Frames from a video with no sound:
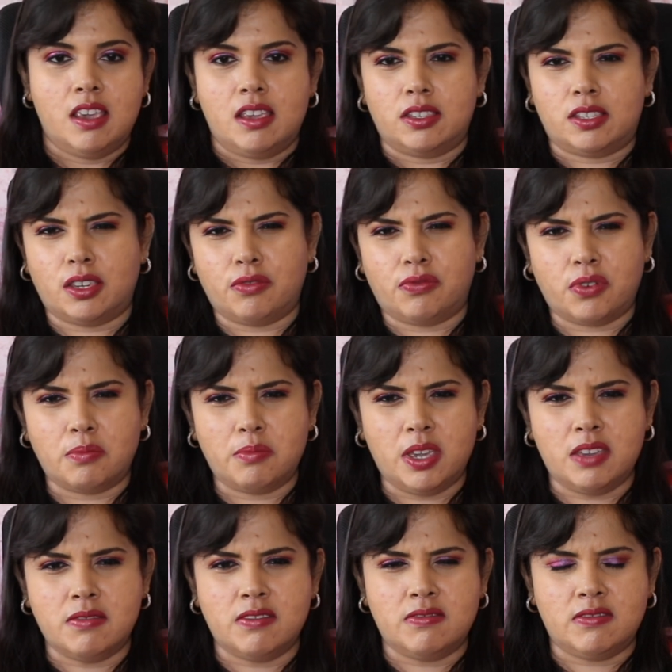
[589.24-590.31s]
So for
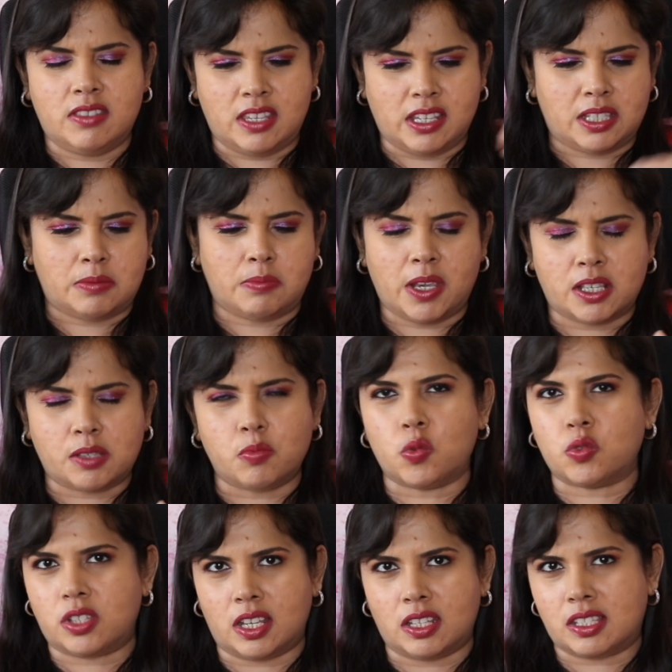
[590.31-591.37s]
me, this makes more
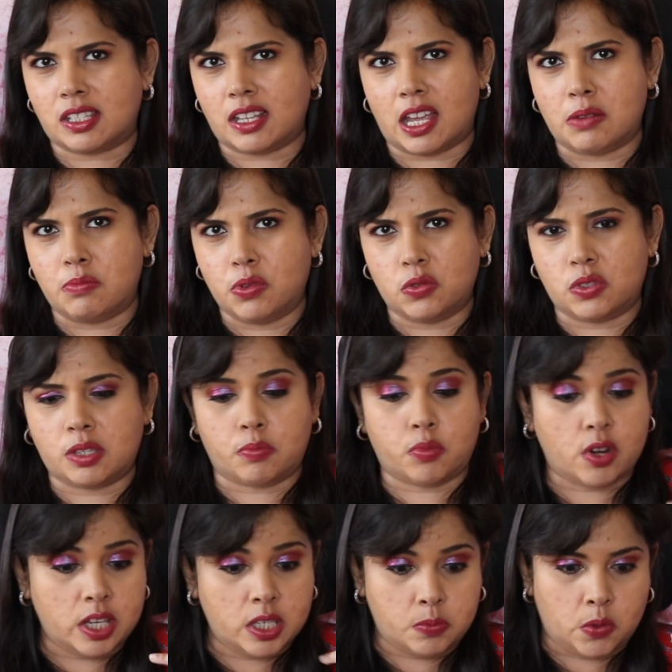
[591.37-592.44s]
sense than Boots. The
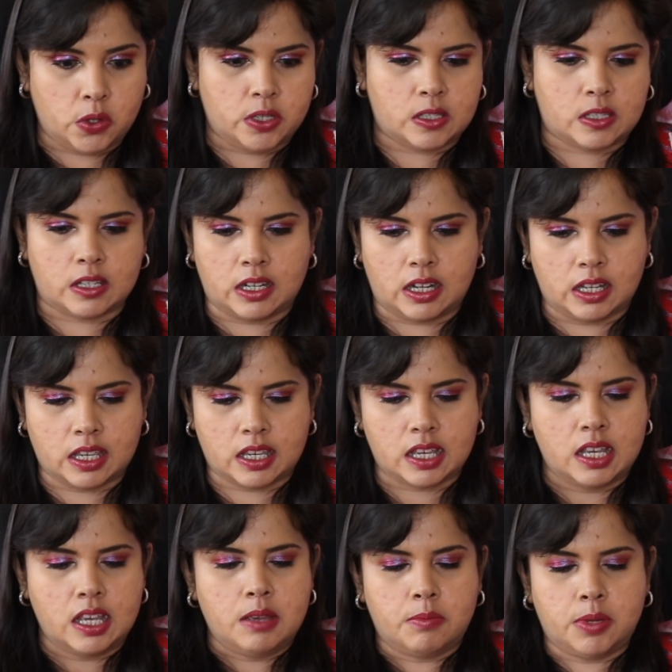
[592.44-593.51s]
price point is alike,
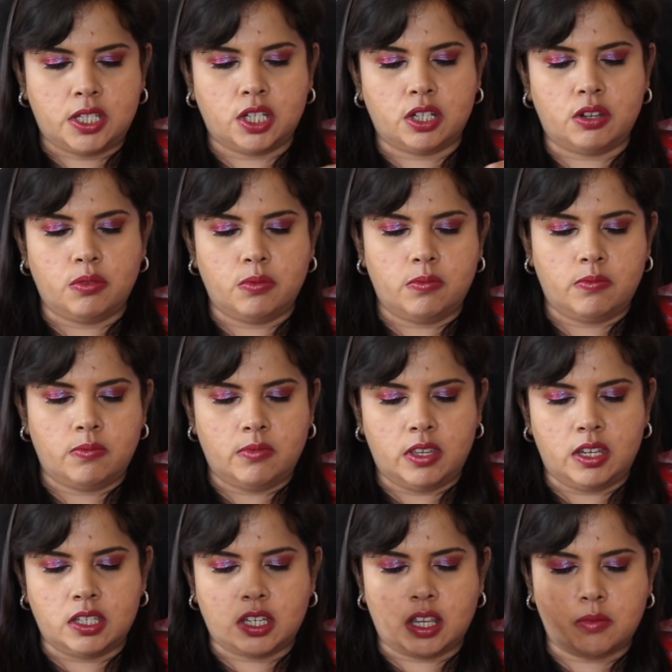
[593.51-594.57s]
but you know,
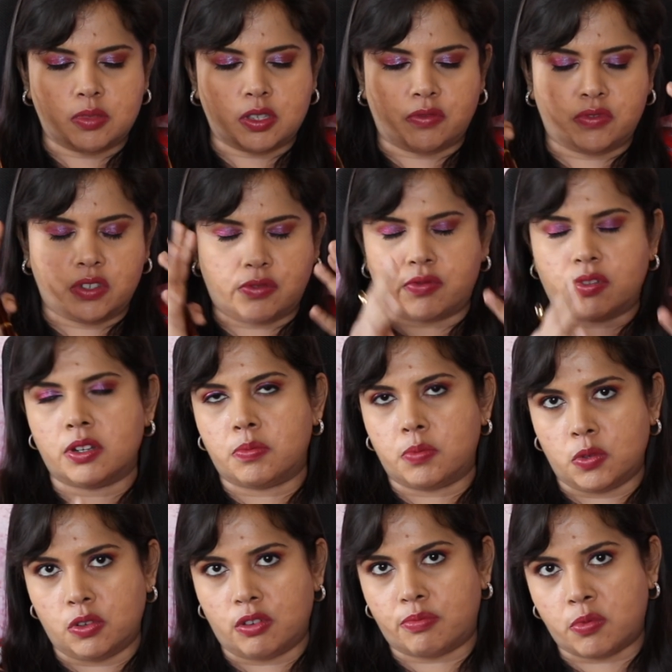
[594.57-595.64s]
in terms of different
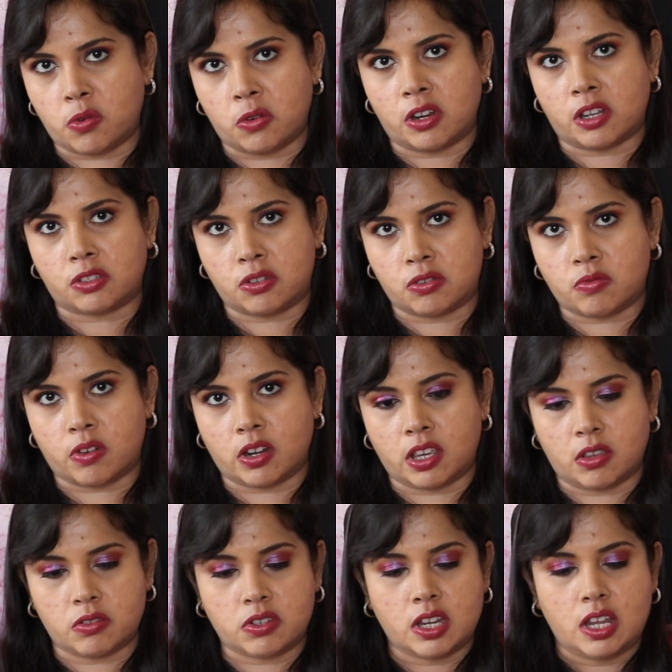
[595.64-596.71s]
pool of products to try
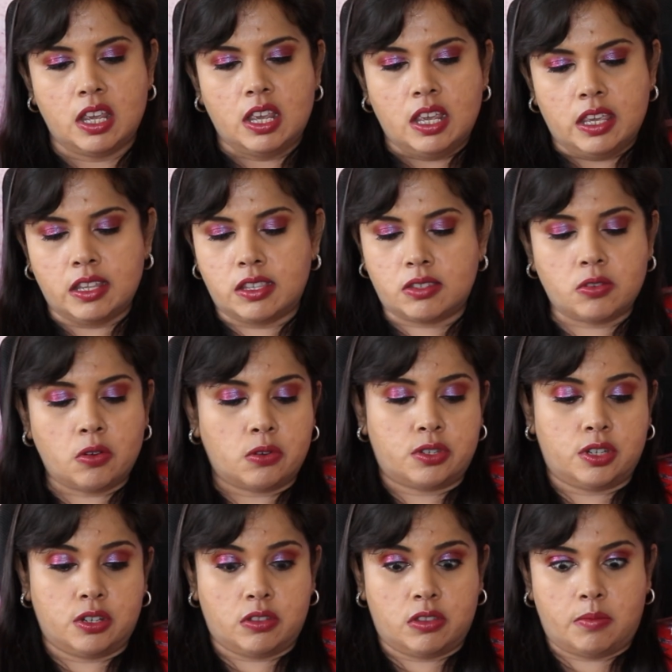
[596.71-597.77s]
out, It's not,
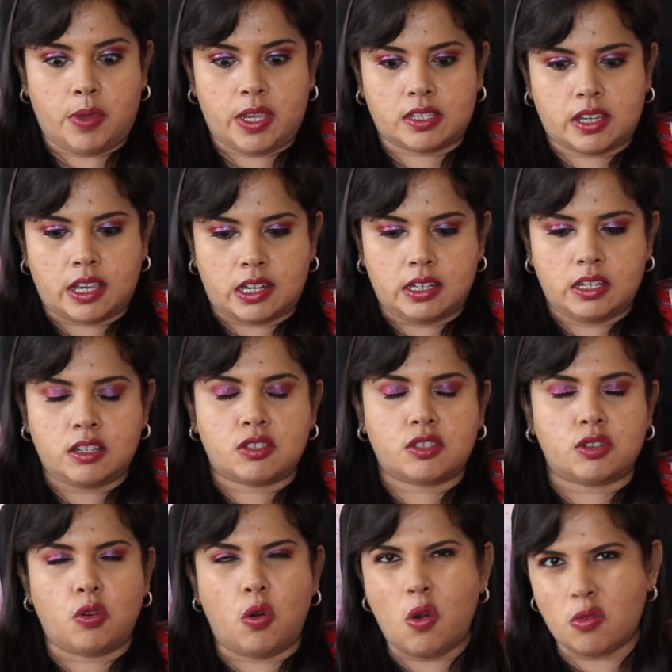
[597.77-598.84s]
you know, the best calendar. It's
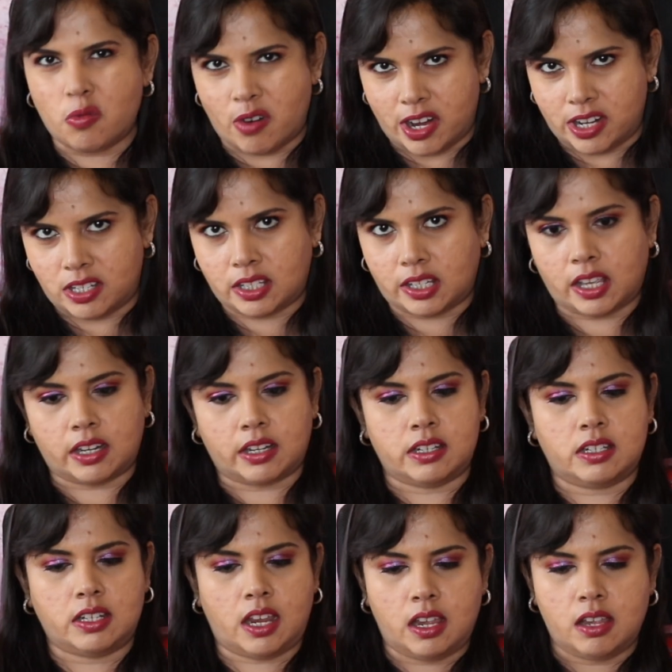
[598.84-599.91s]
an all right
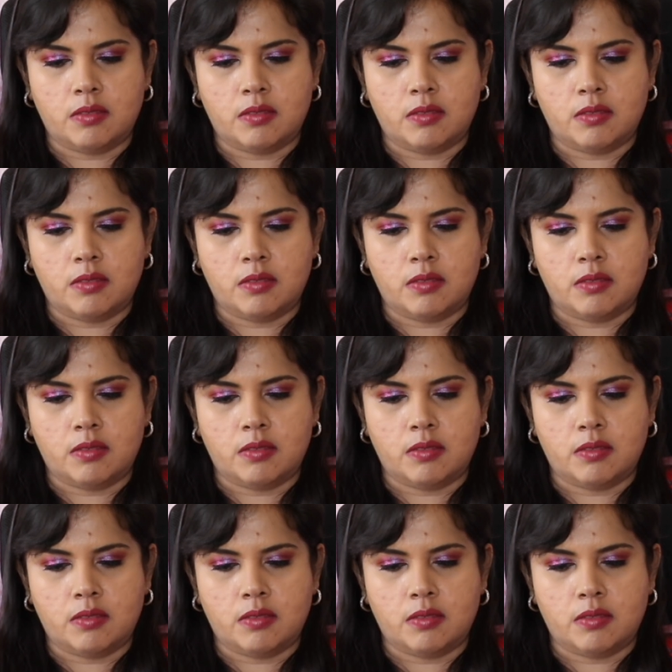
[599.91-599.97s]
calendar,